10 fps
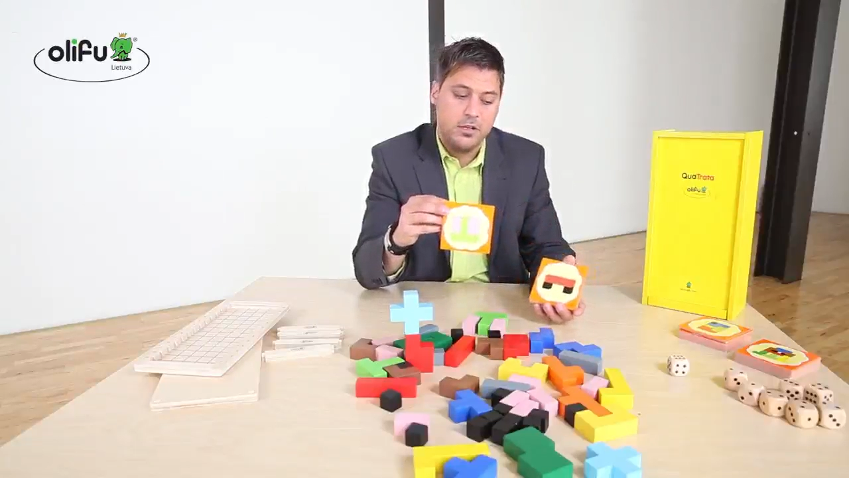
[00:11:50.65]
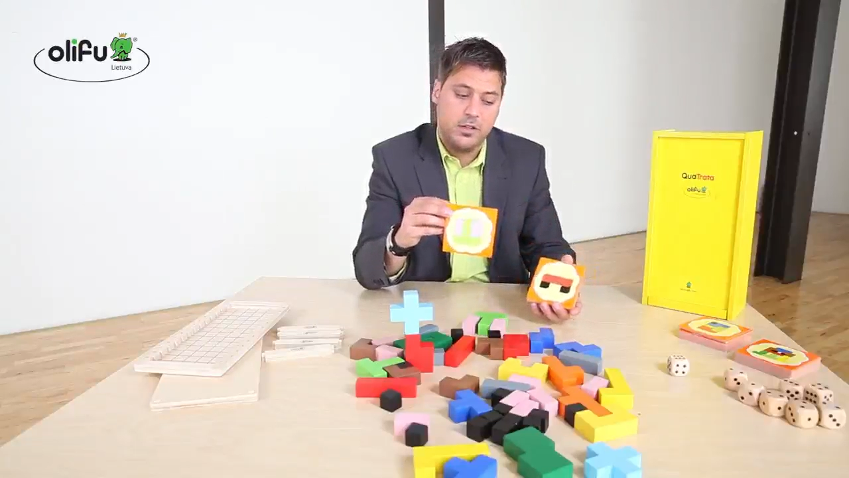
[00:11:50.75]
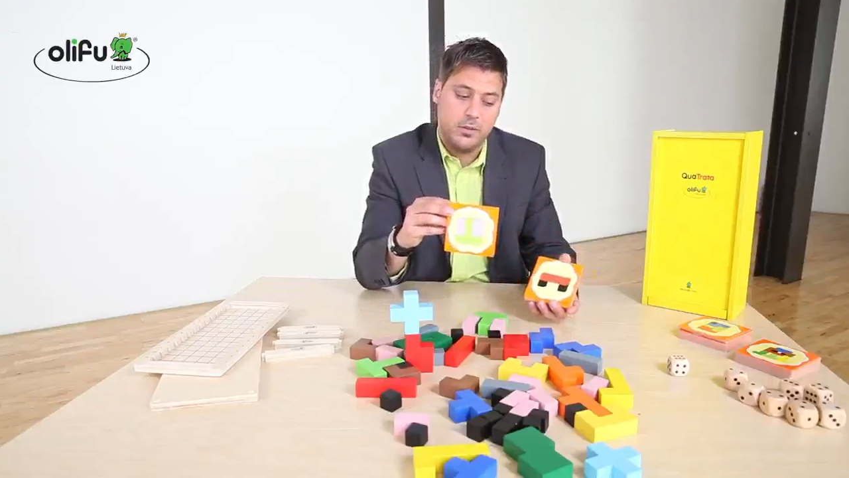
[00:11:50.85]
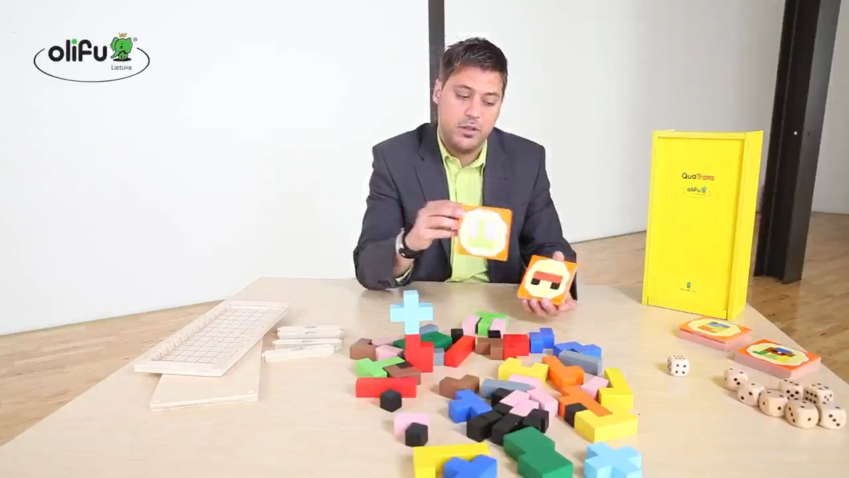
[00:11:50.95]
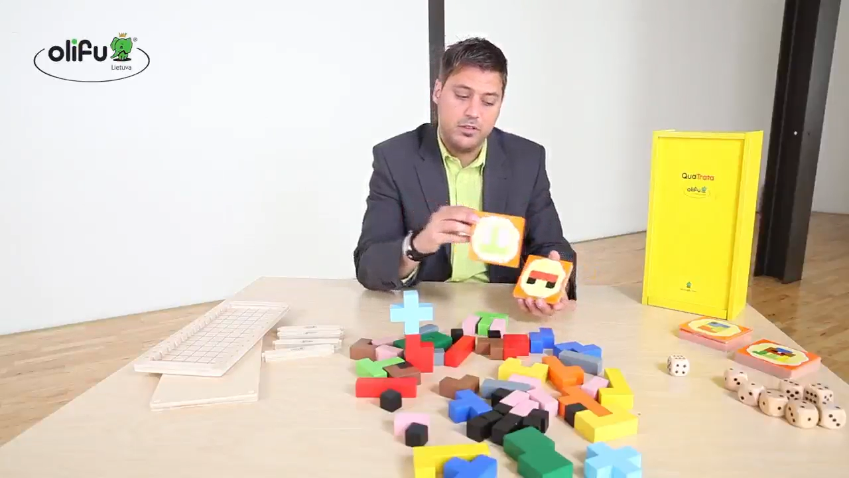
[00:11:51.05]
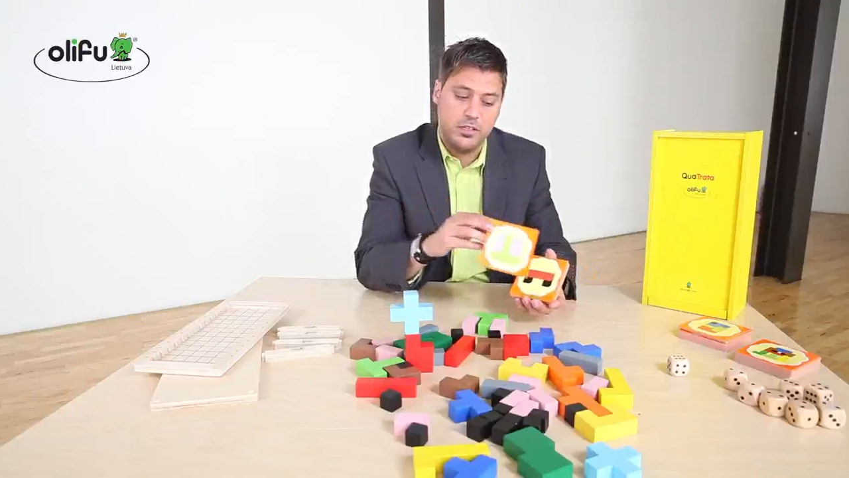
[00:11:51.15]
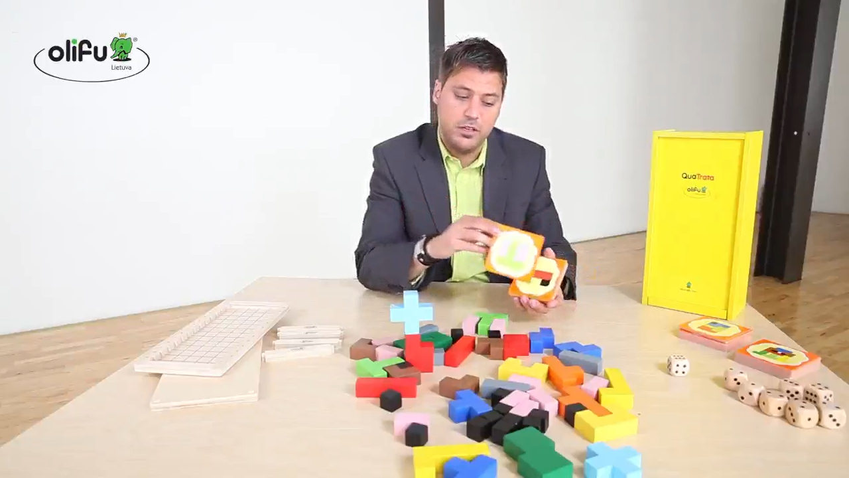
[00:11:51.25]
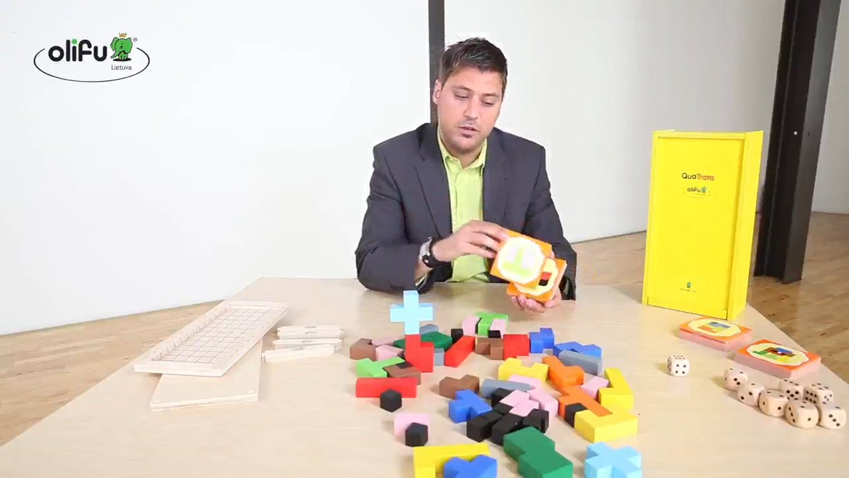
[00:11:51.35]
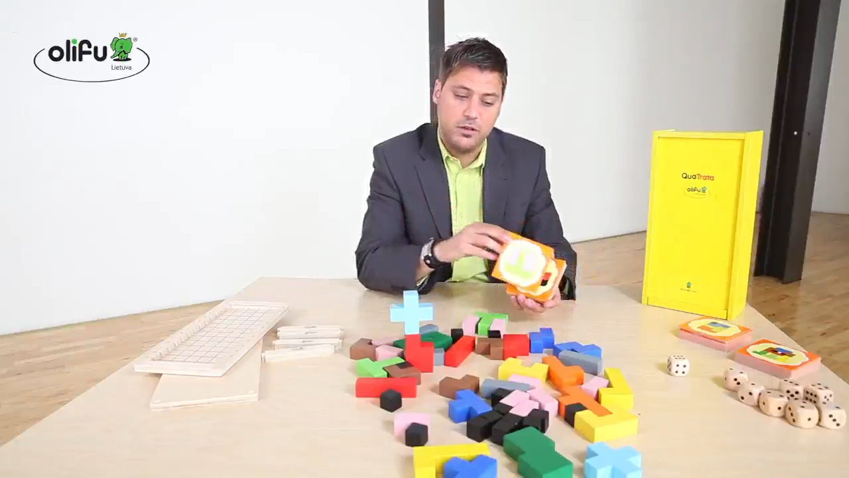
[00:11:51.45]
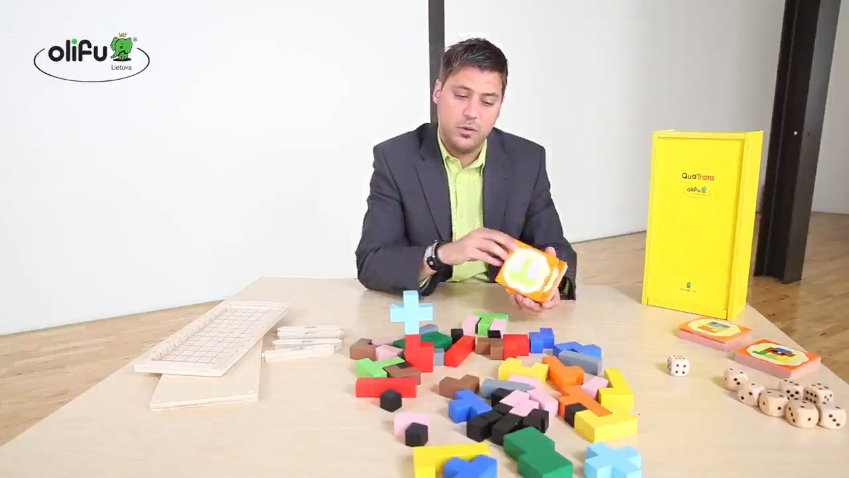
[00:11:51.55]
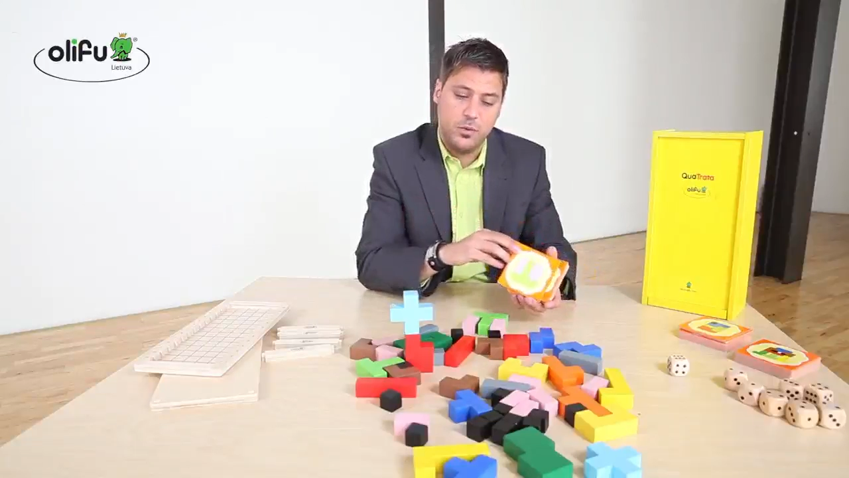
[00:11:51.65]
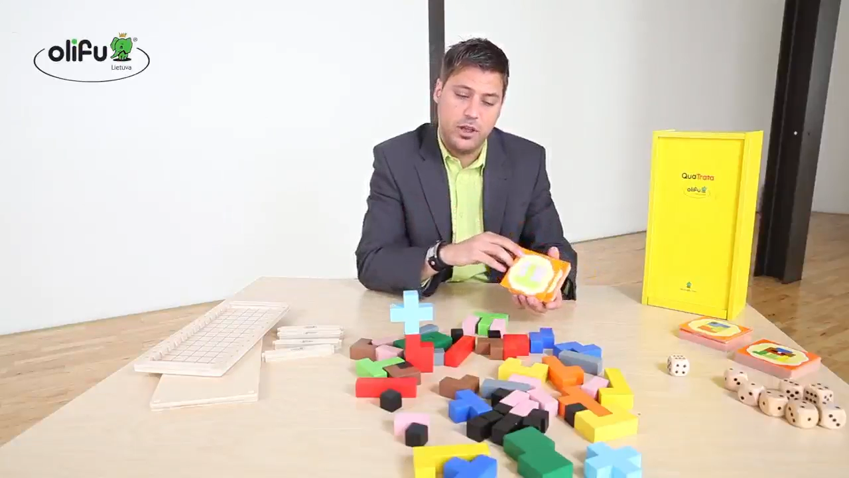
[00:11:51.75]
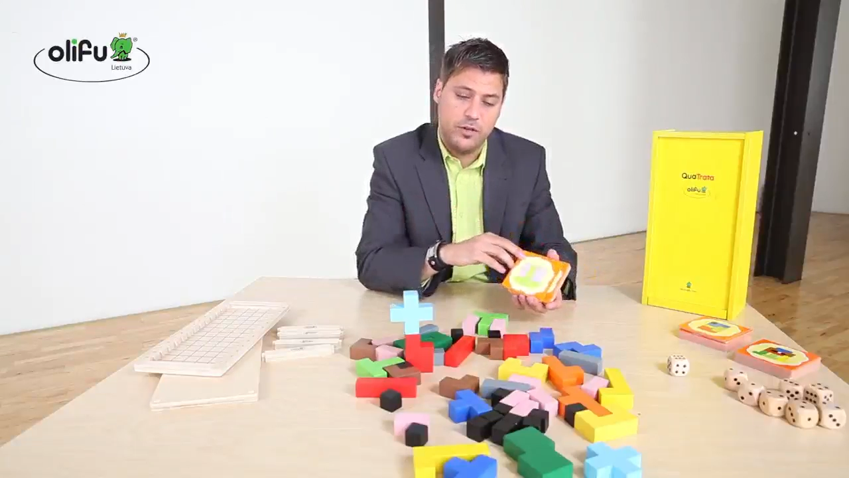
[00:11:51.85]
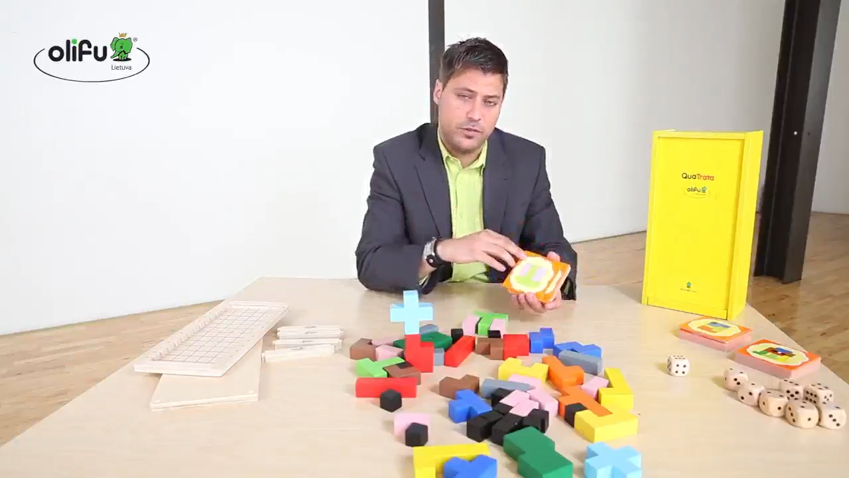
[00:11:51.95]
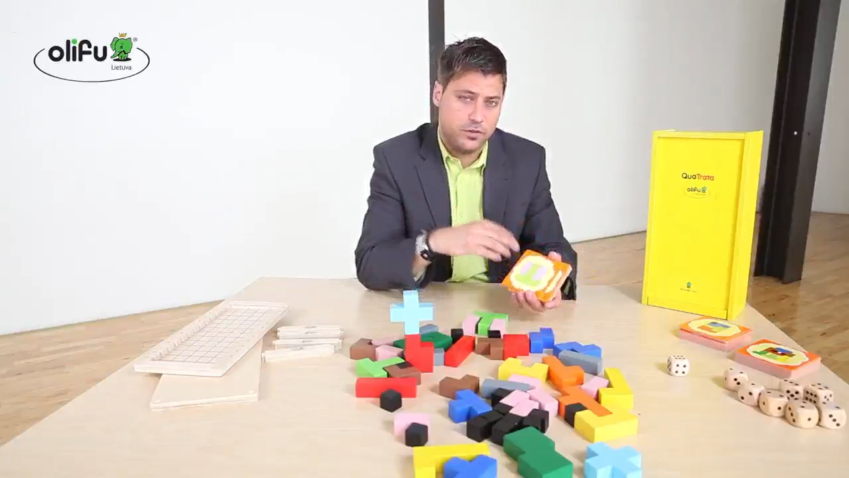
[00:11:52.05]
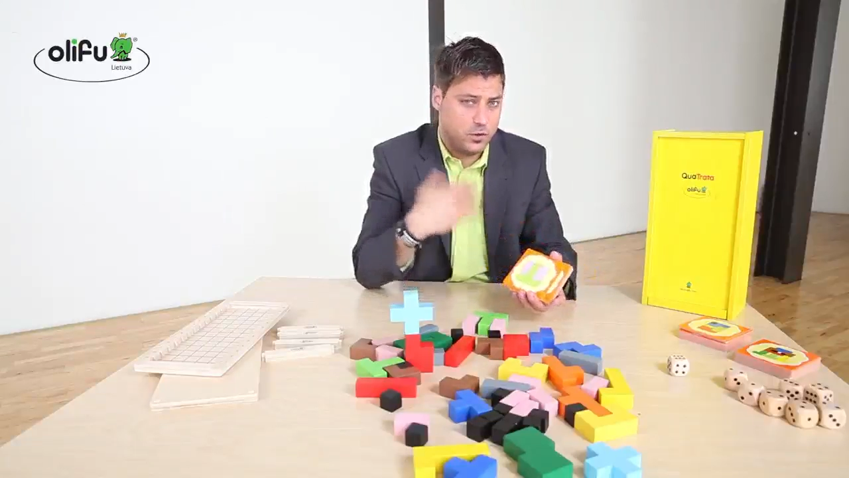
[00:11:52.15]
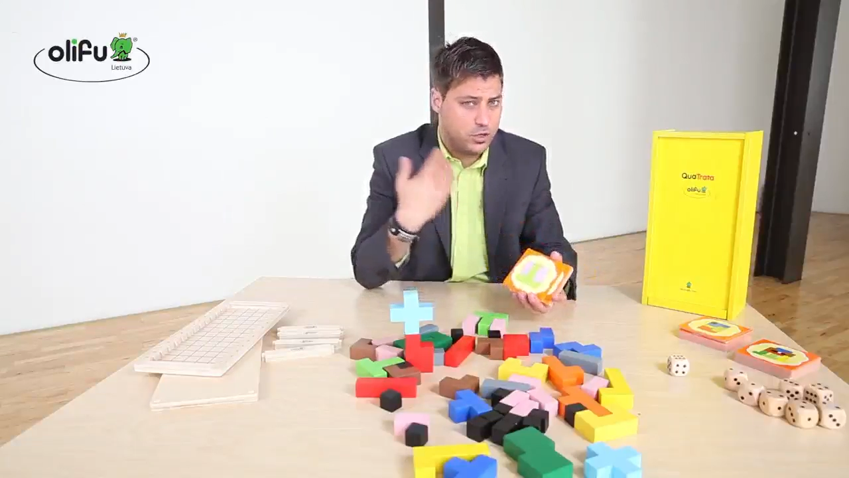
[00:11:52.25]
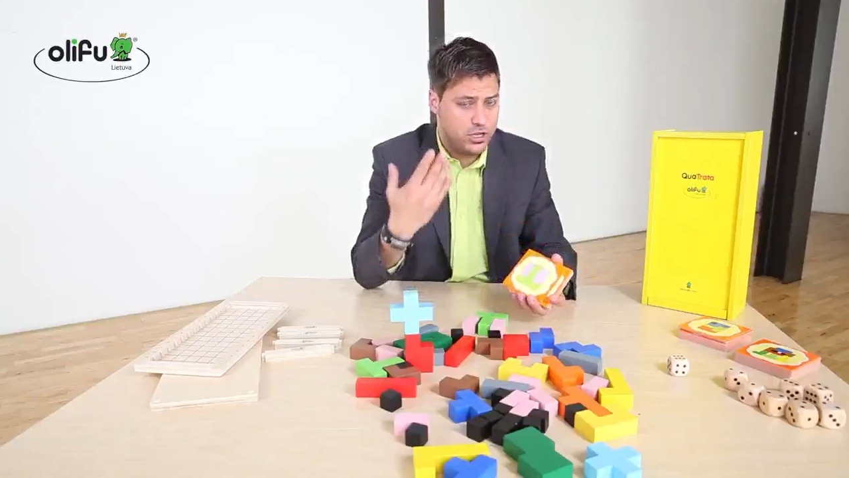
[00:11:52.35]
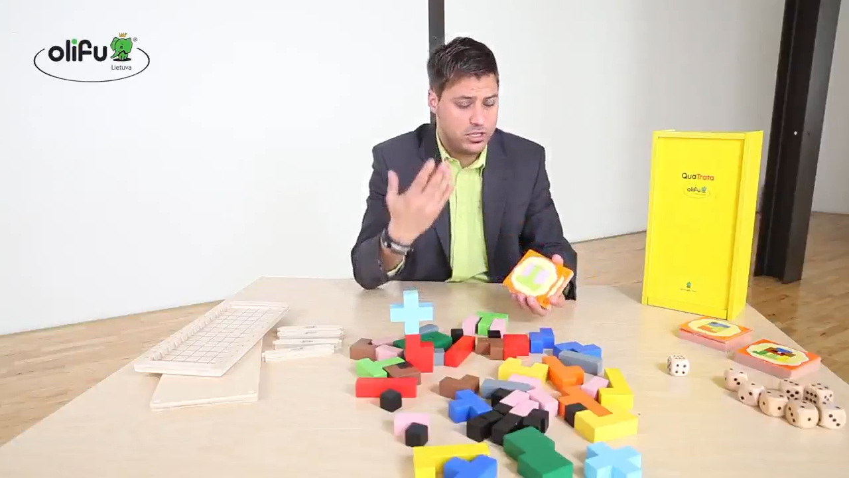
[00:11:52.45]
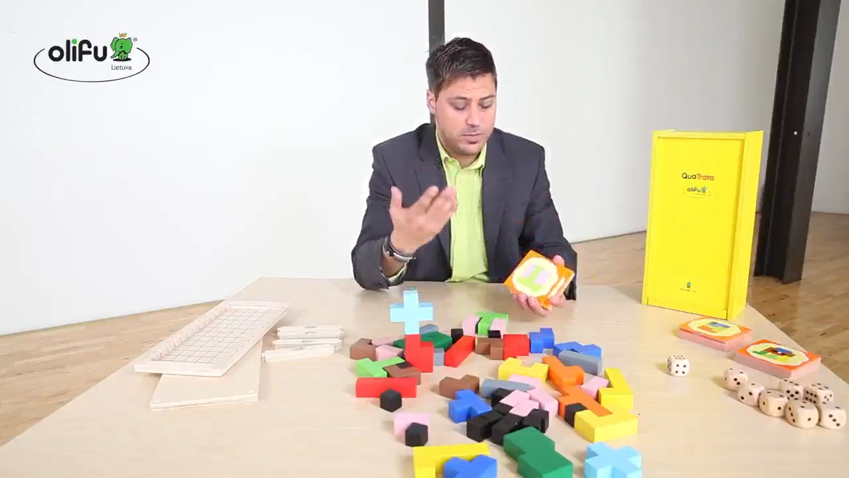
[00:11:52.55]
That means here we have the
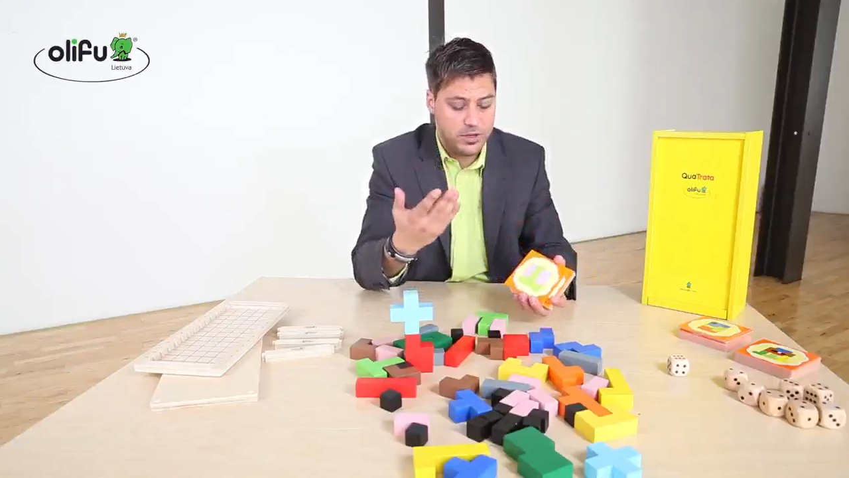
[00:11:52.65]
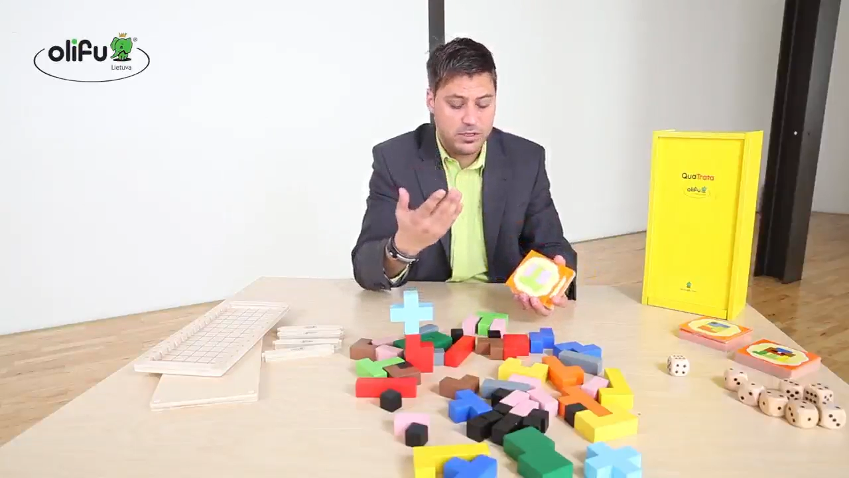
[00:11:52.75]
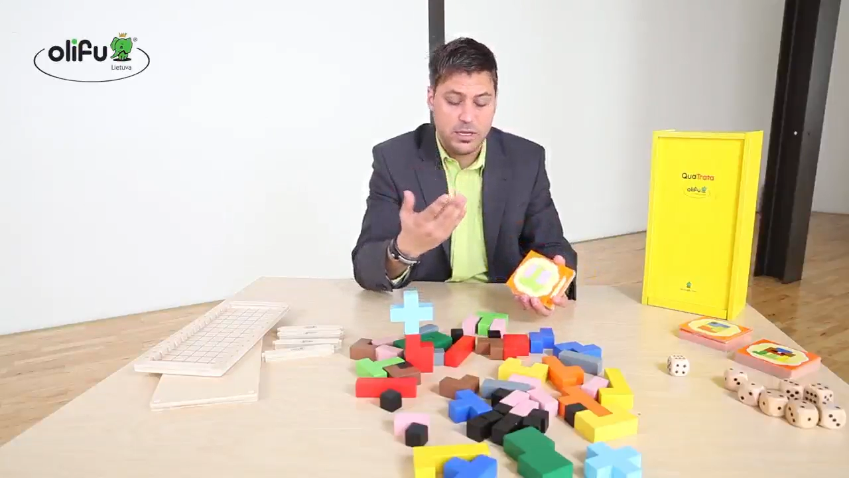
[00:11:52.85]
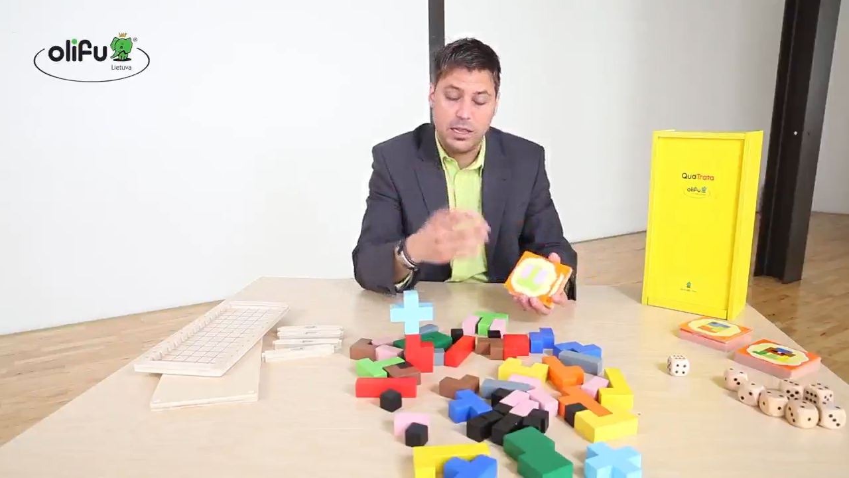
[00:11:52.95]
social aspects